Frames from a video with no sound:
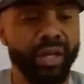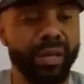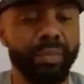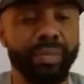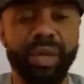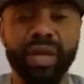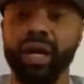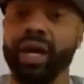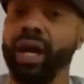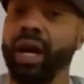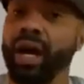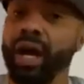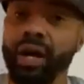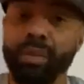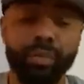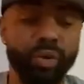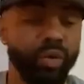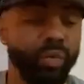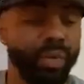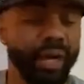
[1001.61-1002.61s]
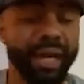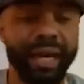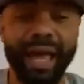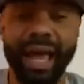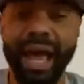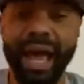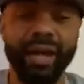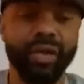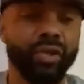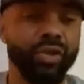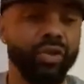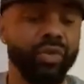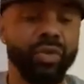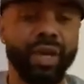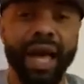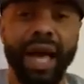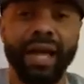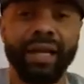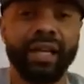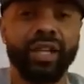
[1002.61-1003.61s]
Being humble, man. Like how
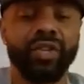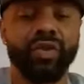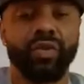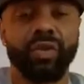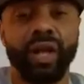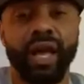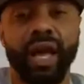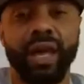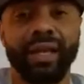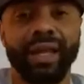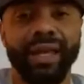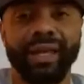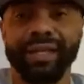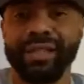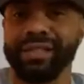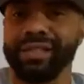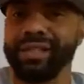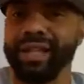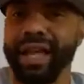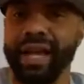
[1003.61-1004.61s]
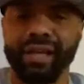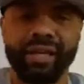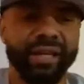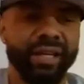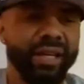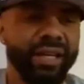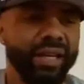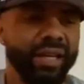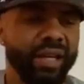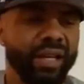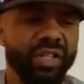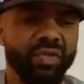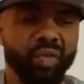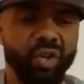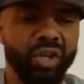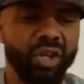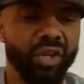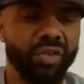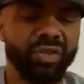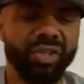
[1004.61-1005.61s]
can you not, like it's
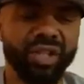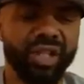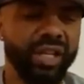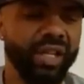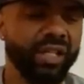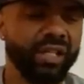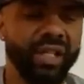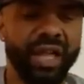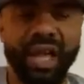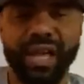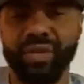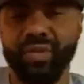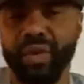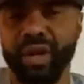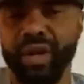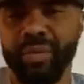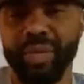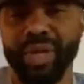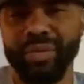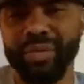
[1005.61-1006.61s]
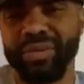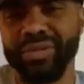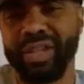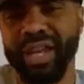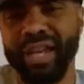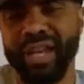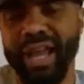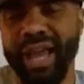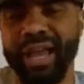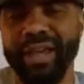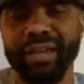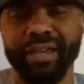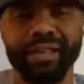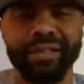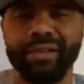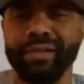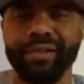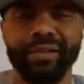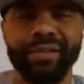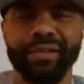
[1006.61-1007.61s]
one of those things like where people say like,
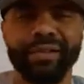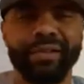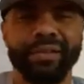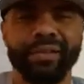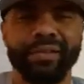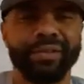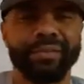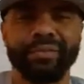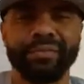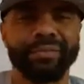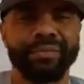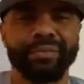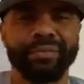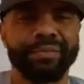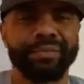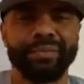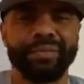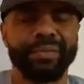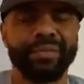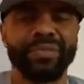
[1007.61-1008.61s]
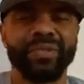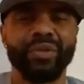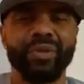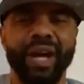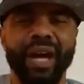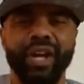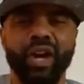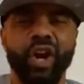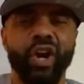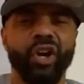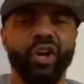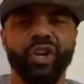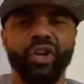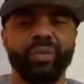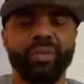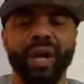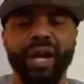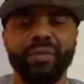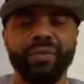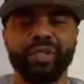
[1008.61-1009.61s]
you gotta earn
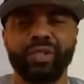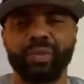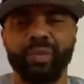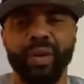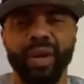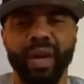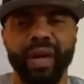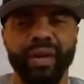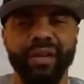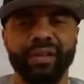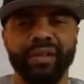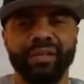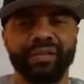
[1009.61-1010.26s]
my respect.